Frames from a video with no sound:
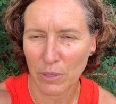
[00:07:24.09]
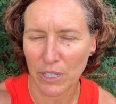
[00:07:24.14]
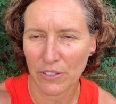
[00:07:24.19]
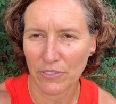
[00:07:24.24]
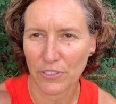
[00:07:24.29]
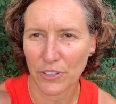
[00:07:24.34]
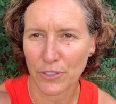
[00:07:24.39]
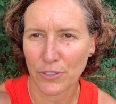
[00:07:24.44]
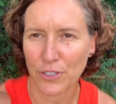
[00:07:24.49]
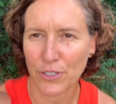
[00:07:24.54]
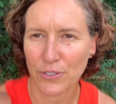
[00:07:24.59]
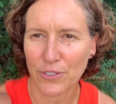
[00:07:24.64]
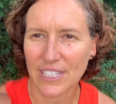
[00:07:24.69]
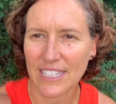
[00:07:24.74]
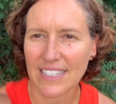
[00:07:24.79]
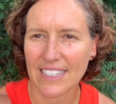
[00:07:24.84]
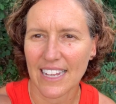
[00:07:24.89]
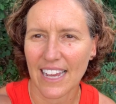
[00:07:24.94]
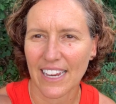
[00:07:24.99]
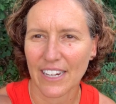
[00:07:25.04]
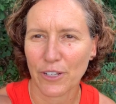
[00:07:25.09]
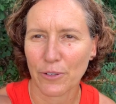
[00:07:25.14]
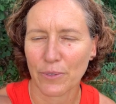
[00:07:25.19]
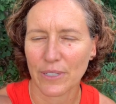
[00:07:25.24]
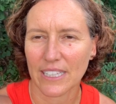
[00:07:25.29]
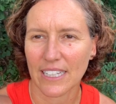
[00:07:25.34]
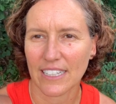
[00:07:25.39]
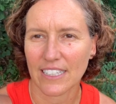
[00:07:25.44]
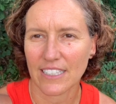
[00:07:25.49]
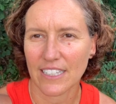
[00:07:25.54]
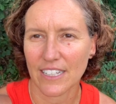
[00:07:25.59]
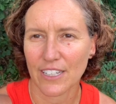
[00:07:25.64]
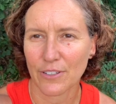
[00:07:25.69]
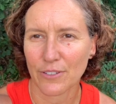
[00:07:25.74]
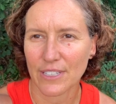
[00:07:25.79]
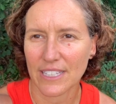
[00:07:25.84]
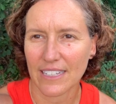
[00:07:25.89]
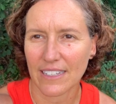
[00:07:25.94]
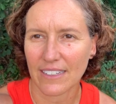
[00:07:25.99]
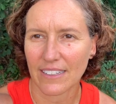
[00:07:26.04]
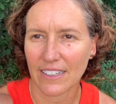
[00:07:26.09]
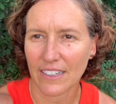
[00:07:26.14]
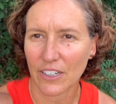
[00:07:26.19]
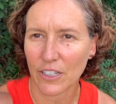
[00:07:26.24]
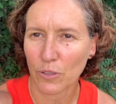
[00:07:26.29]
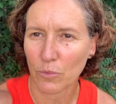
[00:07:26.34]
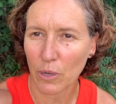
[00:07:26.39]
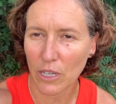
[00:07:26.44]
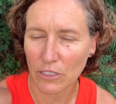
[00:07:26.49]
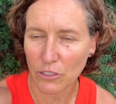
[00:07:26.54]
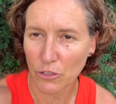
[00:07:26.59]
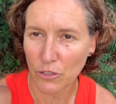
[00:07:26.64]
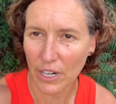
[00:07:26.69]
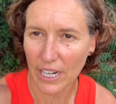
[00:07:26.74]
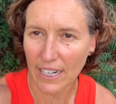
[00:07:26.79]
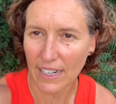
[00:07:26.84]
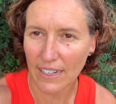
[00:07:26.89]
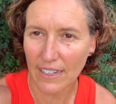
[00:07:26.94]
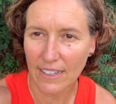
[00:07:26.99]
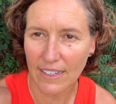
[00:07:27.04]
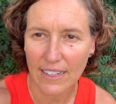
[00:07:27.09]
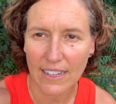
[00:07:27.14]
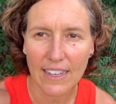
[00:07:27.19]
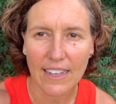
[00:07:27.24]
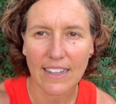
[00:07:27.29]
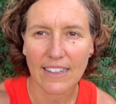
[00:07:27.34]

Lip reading: But if you do decide you would like to use the clicker while training,